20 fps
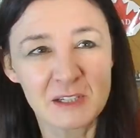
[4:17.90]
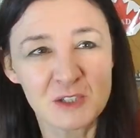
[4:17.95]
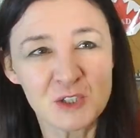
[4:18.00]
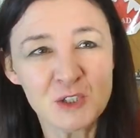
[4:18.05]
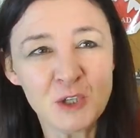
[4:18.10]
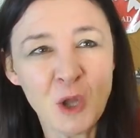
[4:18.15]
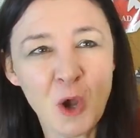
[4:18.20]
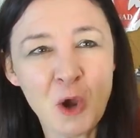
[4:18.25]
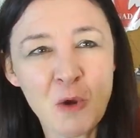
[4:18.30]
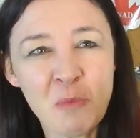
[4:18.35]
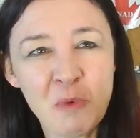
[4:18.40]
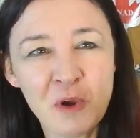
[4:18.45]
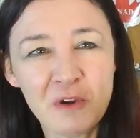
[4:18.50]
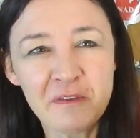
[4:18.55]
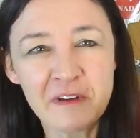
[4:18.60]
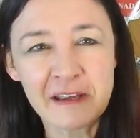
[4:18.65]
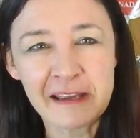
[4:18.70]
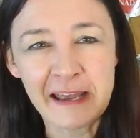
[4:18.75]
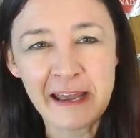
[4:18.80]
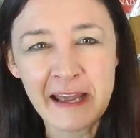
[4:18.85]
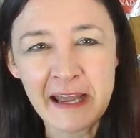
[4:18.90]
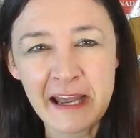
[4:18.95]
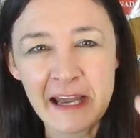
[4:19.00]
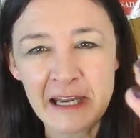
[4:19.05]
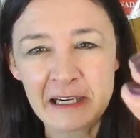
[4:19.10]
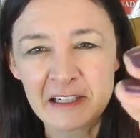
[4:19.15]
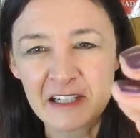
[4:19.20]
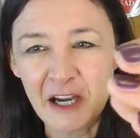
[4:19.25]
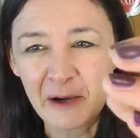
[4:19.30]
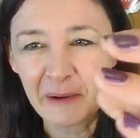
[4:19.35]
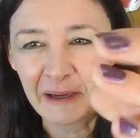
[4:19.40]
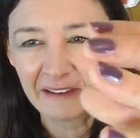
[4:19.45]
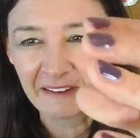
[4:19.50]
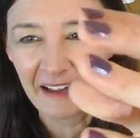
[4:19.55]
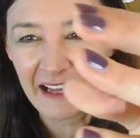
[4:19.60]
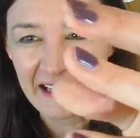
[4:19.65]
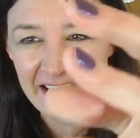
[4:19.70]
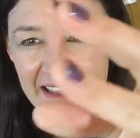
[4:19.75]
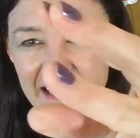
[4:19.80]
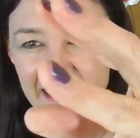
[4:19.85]
slow moving hand going
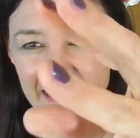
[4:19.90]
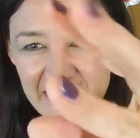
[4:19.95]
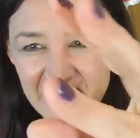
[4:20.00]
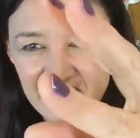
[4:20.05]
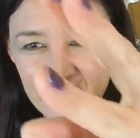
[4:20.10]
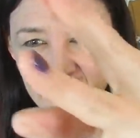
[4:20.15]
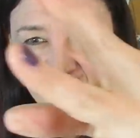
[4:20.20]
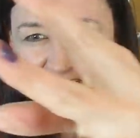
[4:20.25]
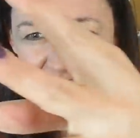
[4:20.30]
like this.